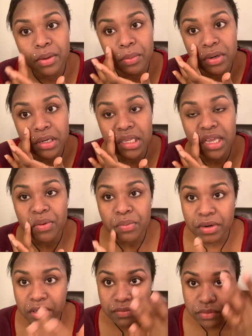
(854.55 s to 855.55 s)
I wanna get
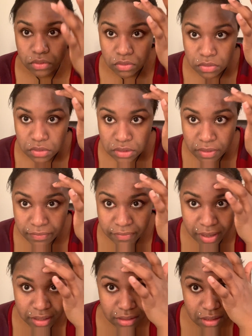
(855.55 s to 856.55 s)
rid of those
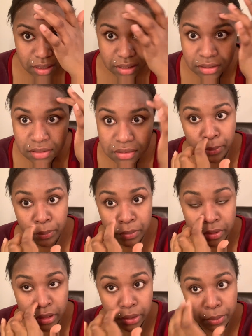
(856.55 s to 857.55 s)
fine lines.
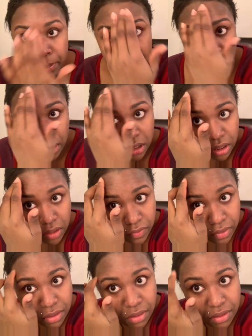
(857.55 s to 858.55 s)
Wet Therapy is
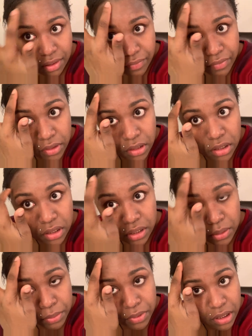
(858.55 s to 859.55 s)
definitely gonna
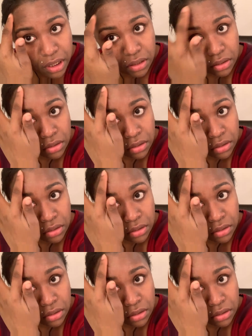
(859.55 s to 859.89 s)
help with that.